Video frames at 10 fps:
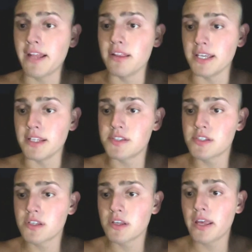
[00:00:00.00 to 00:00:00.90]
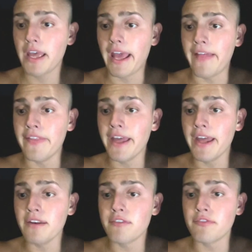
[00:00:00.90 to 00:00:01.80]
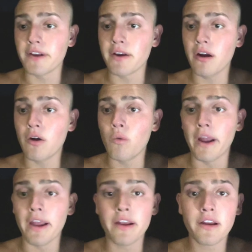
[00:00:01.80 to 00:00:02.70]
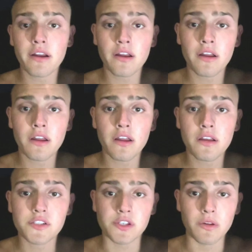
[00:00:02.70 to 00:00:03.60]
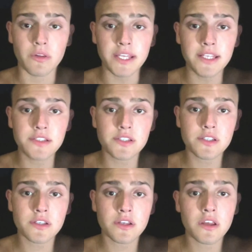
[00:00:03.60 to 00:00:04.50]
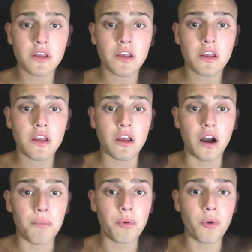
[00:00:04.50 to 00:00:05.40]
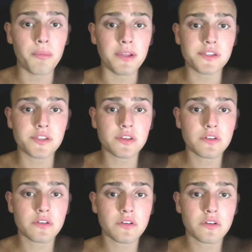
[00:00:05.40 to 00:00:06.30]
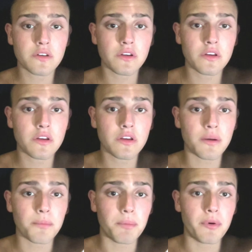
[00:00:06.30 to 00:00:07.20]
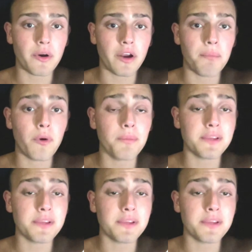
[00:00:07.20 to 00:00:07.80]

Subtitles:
leads, and then figure out a way. So leads, appointments, I'm going to put appointment